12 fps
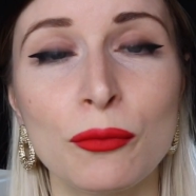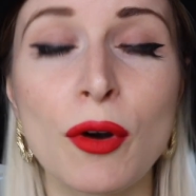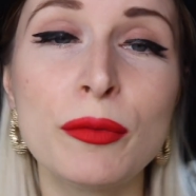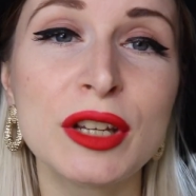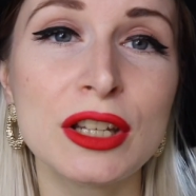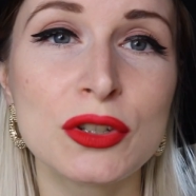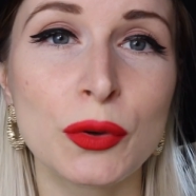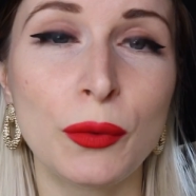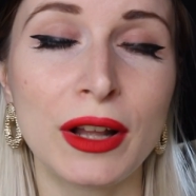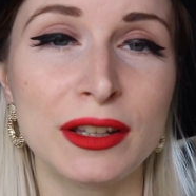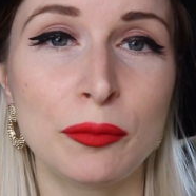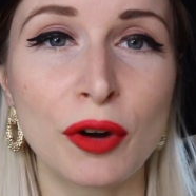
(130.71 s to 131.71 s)
What we can do
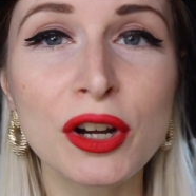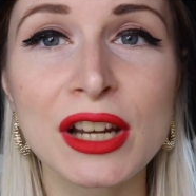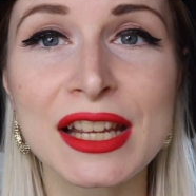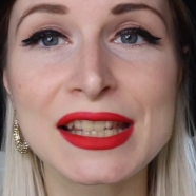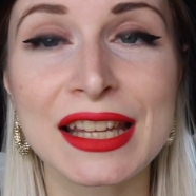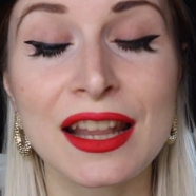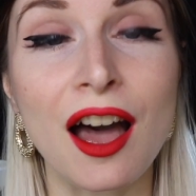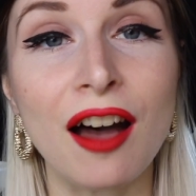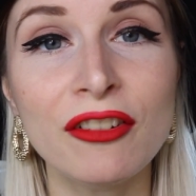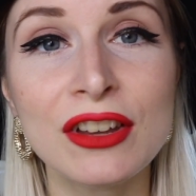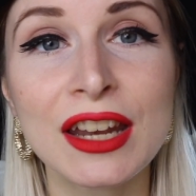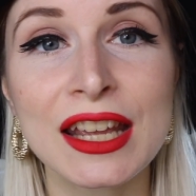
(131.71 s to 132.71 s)
while the broccoli is in the
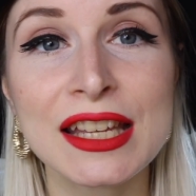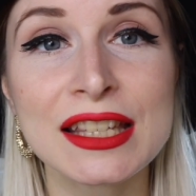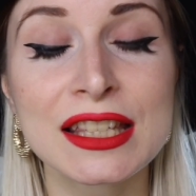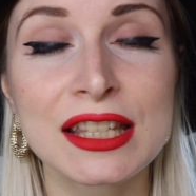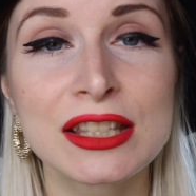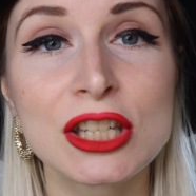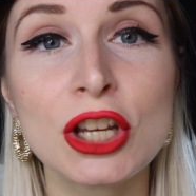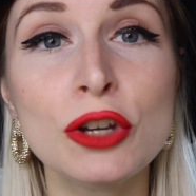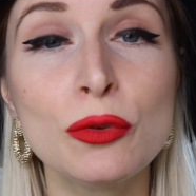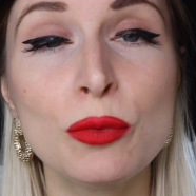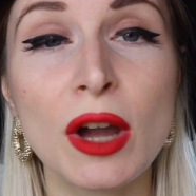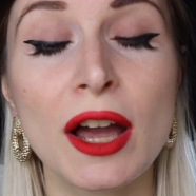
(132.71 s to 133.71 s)
oven is
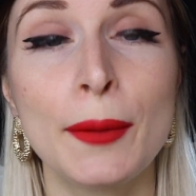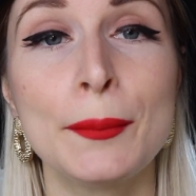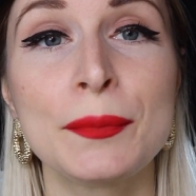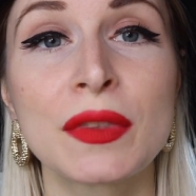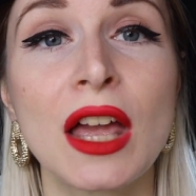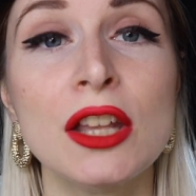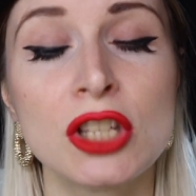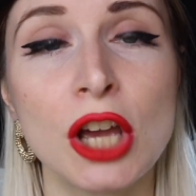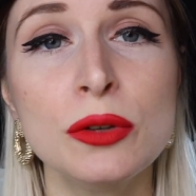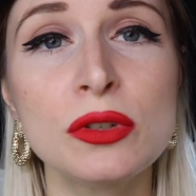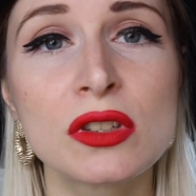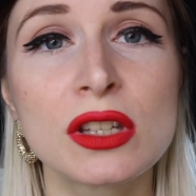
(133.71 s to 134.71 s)
to
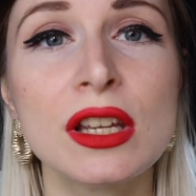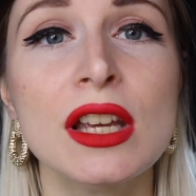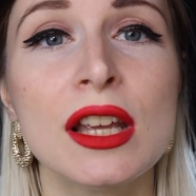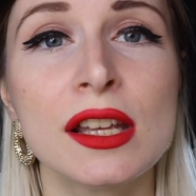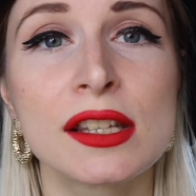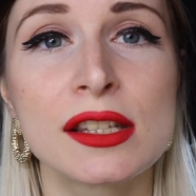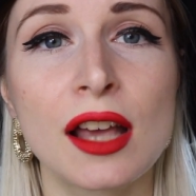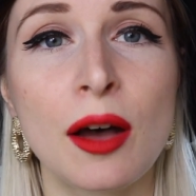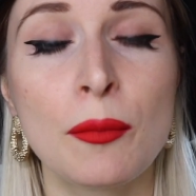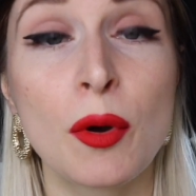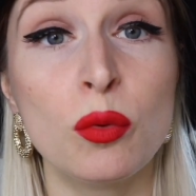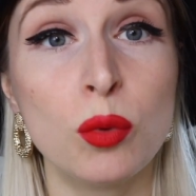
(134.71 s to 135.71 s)
toast
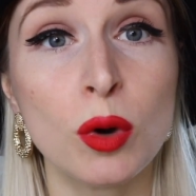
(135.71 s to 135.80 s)
some